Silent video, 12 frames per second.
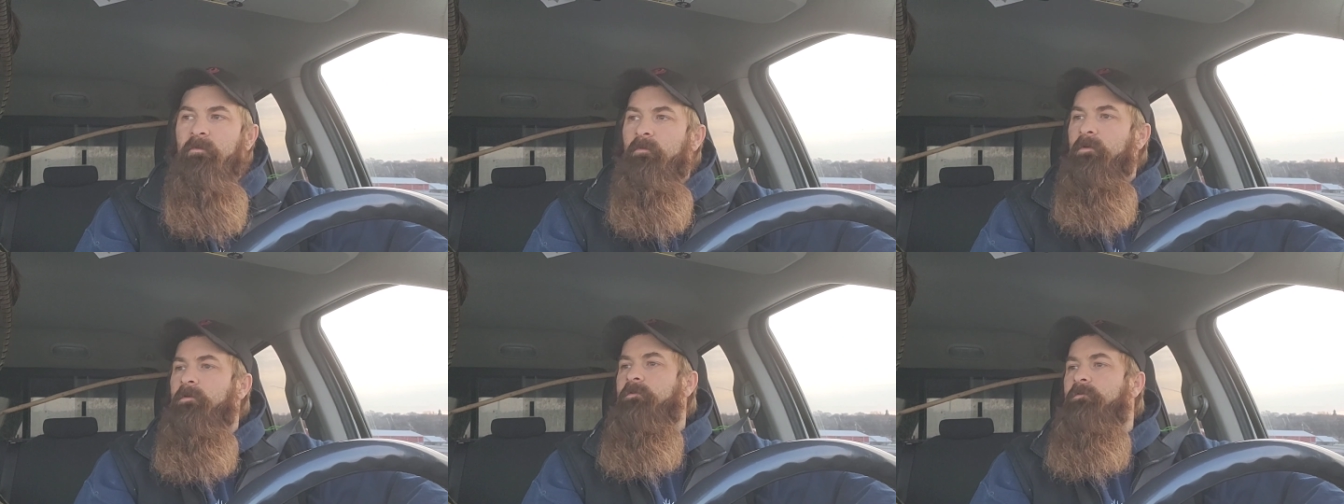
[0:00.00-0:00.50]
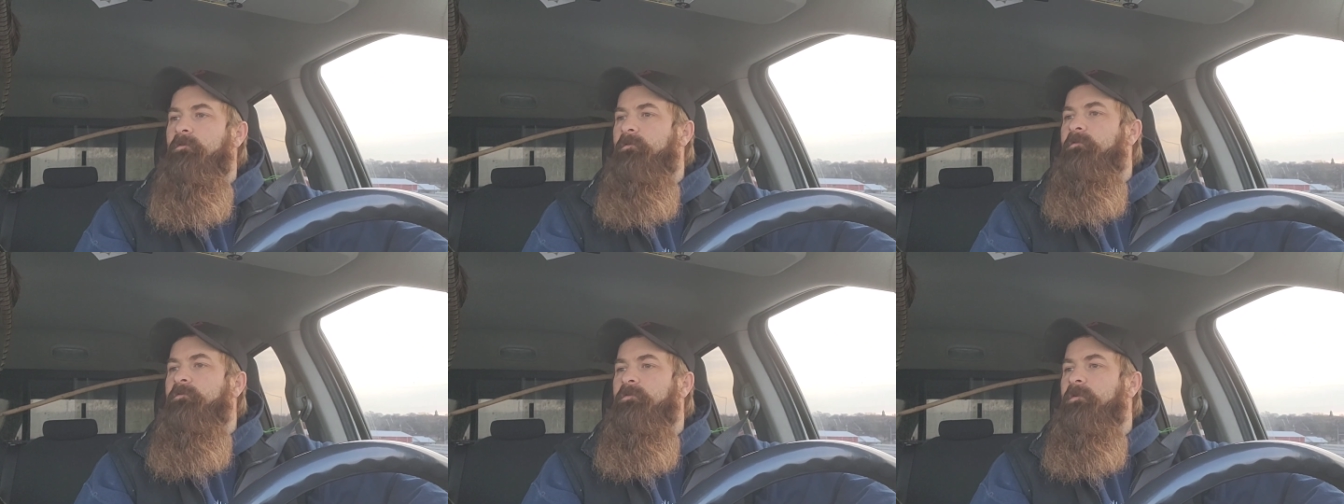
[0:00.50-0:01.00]
with one or two of
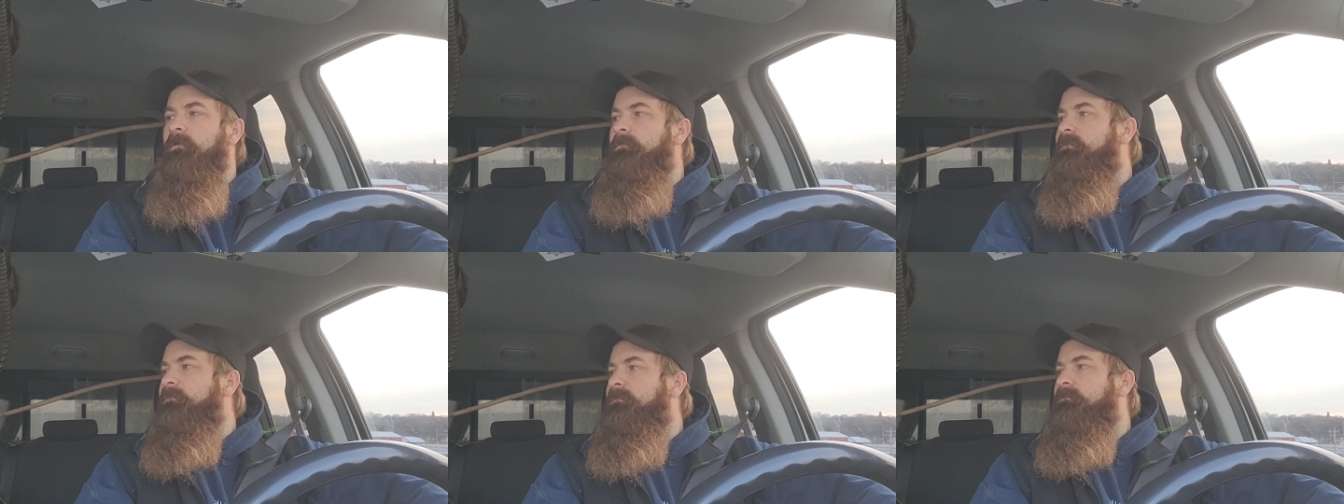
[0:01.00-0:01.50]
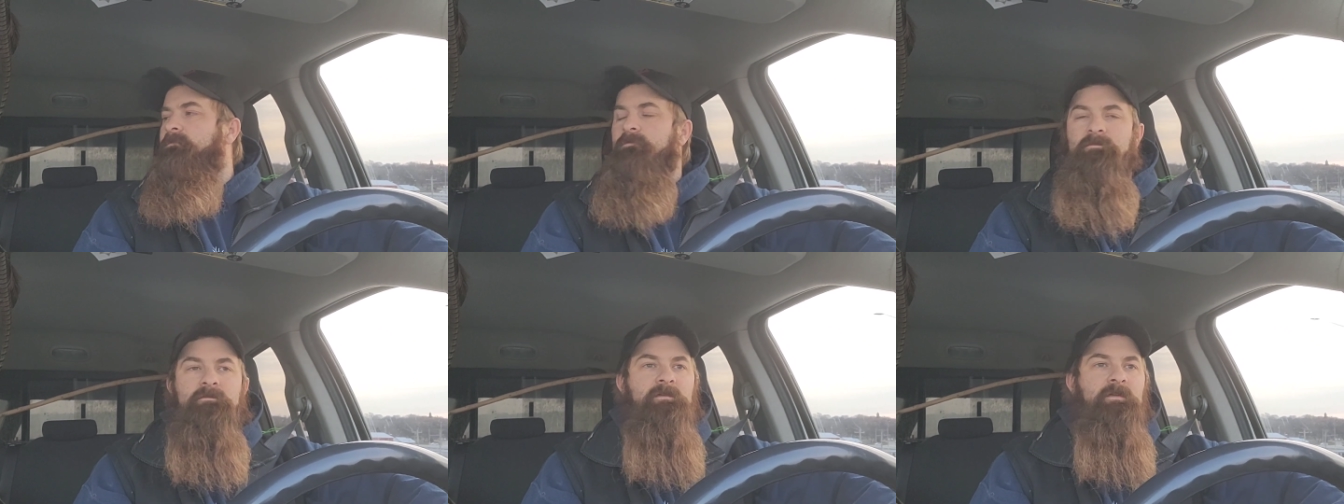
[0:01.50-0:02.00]
those trips.
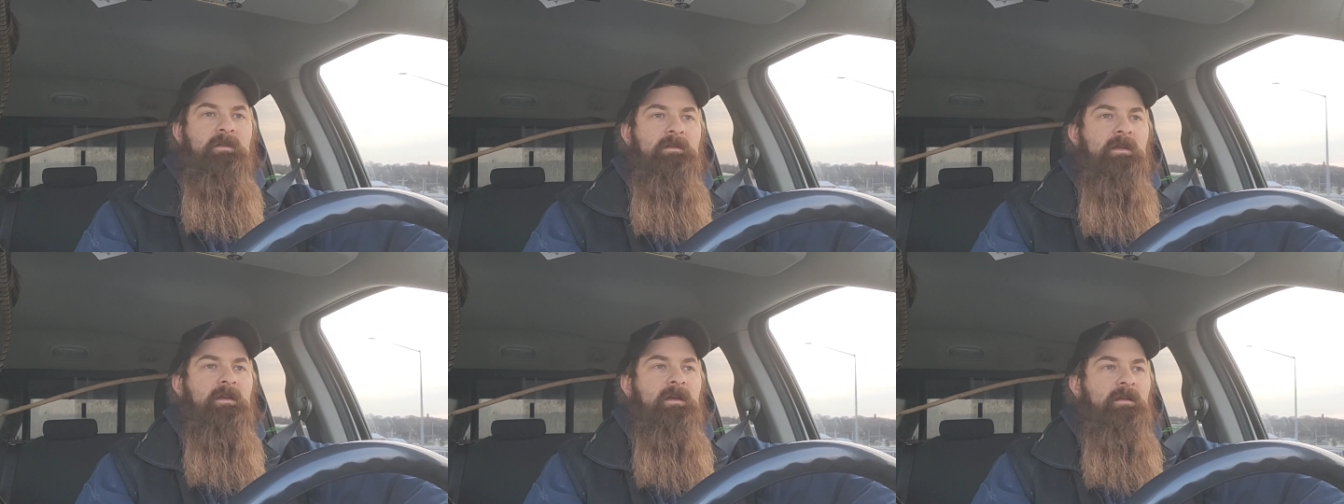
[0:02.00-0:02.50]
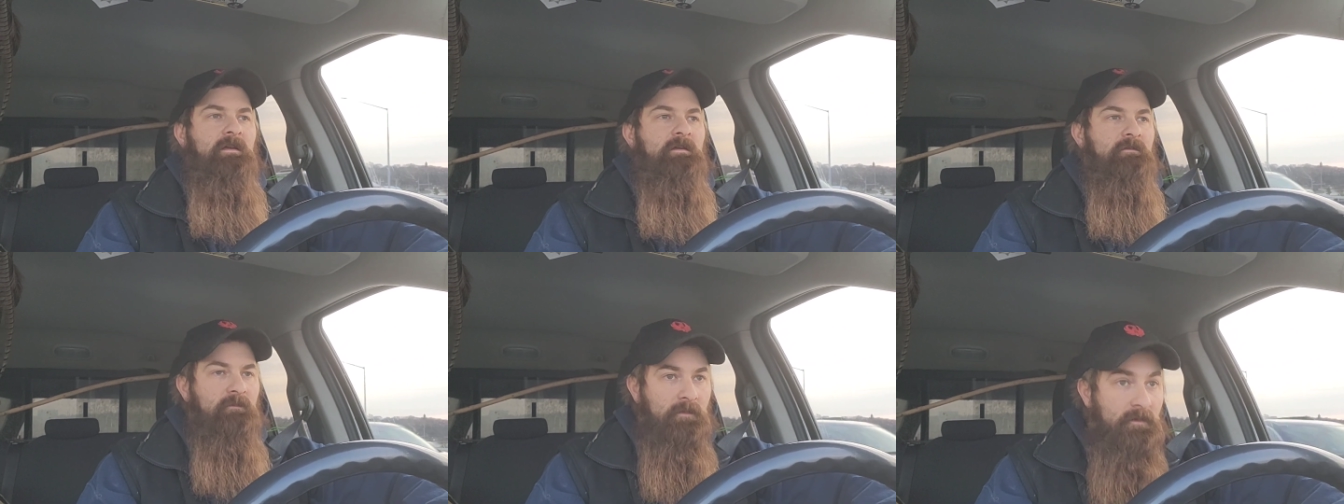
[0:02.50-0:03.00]
I think that guy
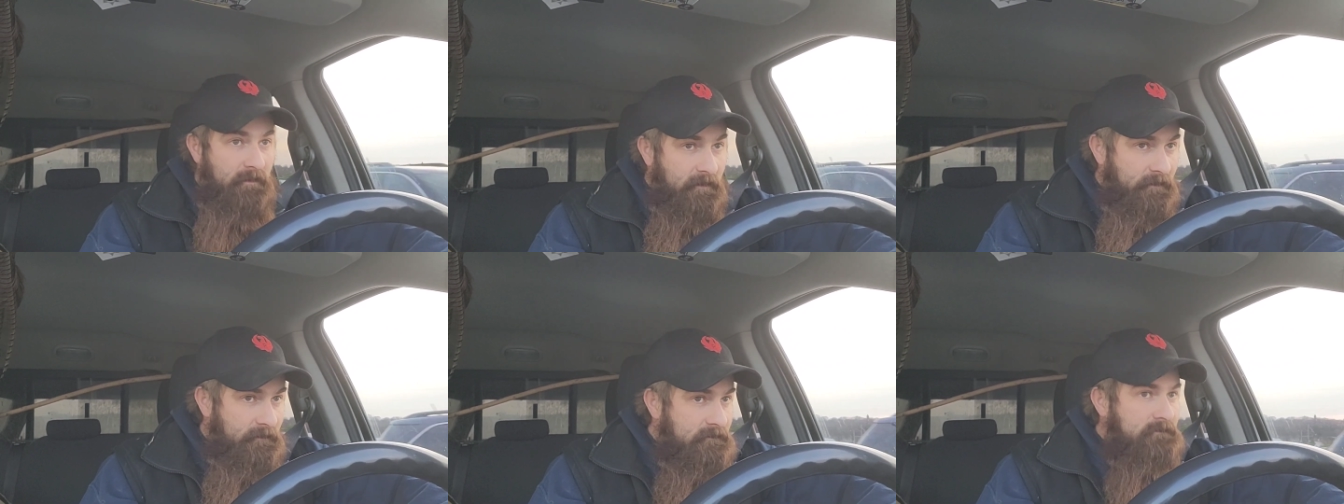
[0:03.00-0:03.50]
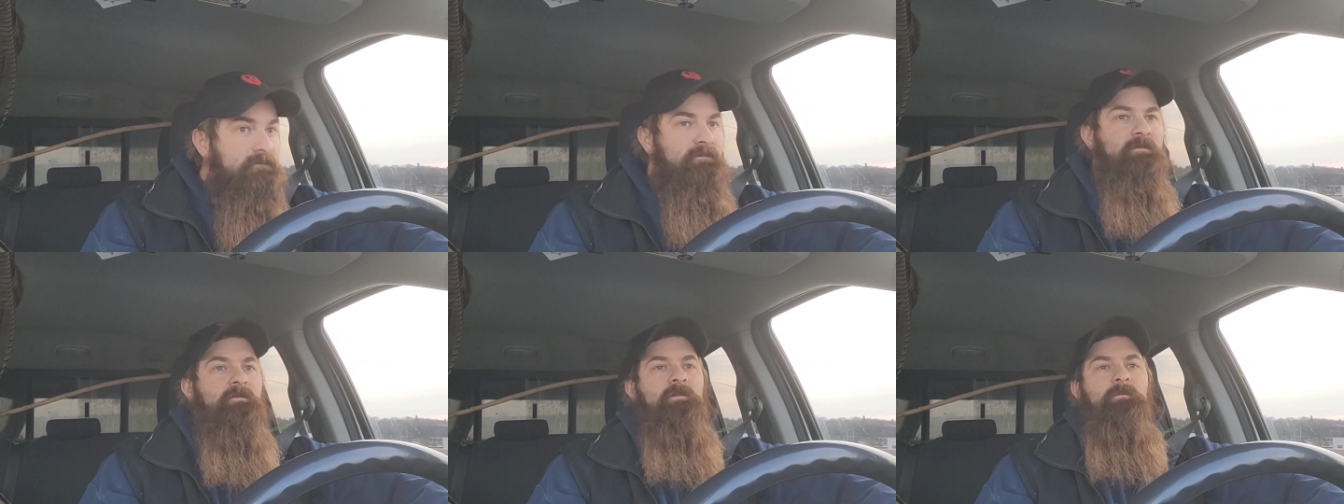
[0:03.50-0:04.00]
likes to work, though,
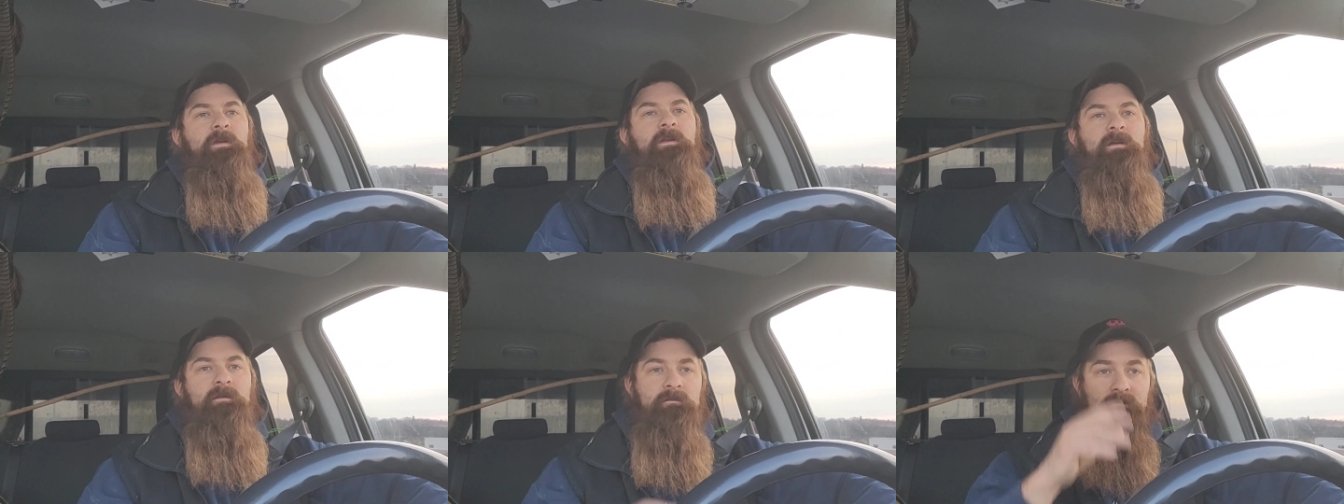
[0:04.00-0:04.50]
so he might not.